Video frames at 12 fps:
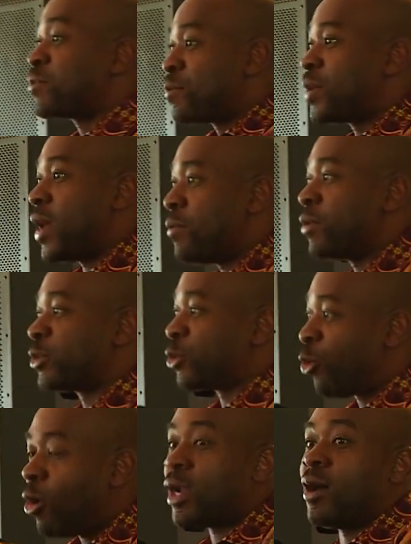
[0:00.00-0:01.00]
to be able to
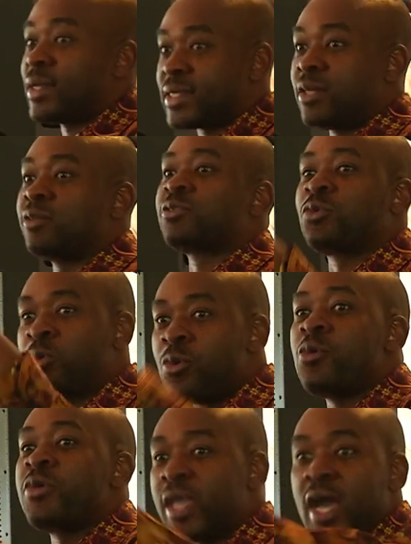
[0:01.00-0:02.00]
call ourselves
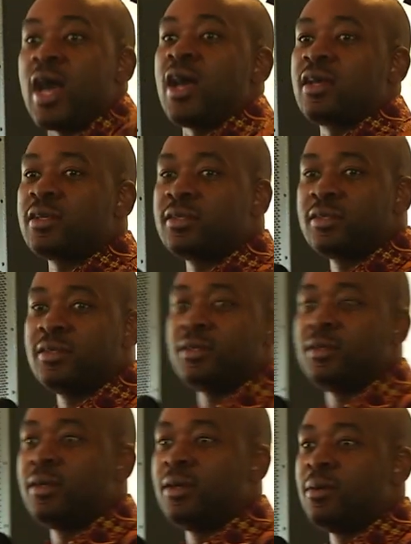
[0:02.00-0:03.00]
who we are.
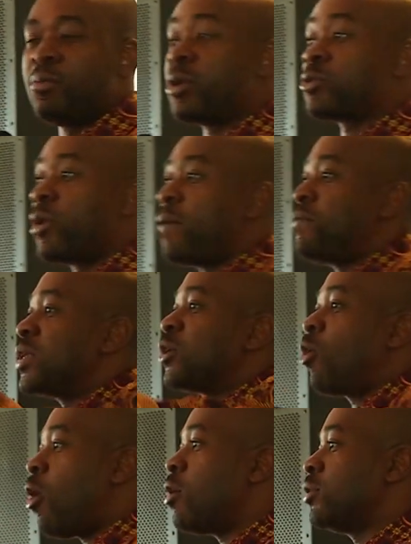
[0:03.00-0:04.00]
Because we have been
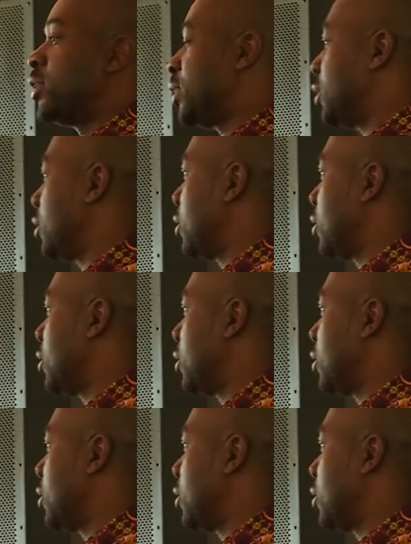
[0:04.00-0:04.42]
called